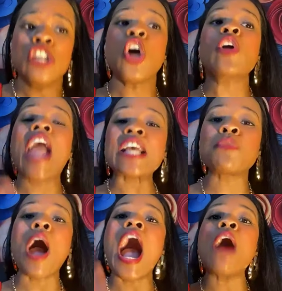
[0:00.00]
So guess
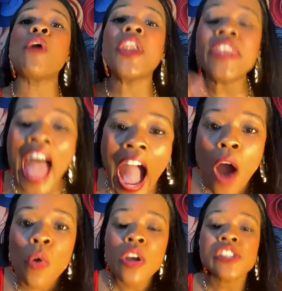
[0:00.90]
what? Our
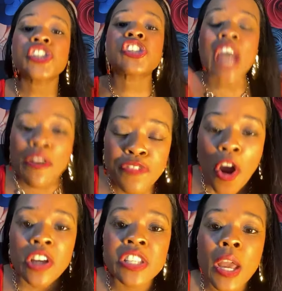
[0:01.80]
now
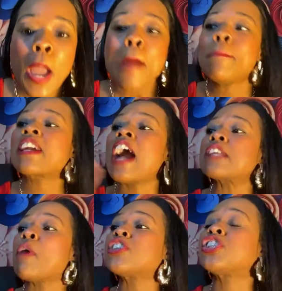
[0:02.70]
suffers
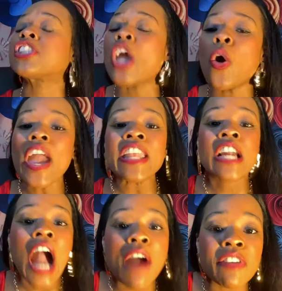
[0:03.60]
because we're still in
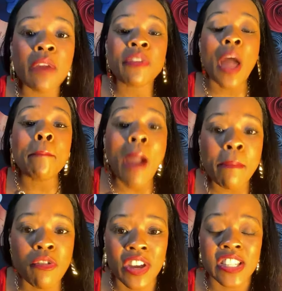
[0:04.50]
covenant with our
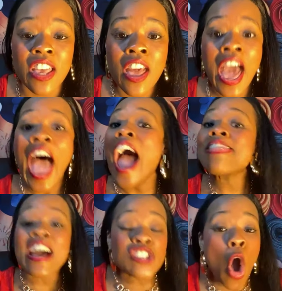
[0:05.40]
memories.
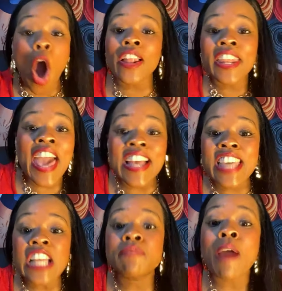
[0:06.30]
And that's all it is.
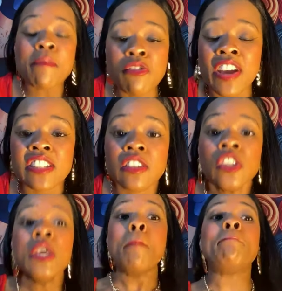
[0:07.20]
It's memories.
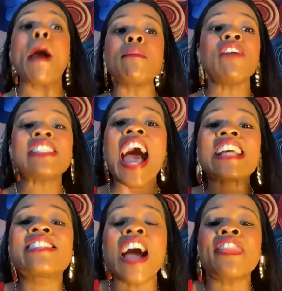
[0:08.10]
Memories
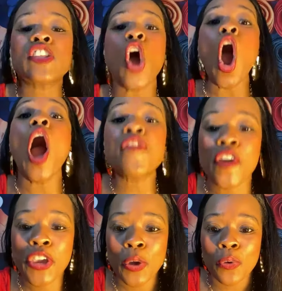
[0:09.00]
has nothing to
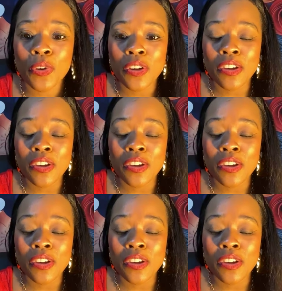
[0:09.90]
offer you.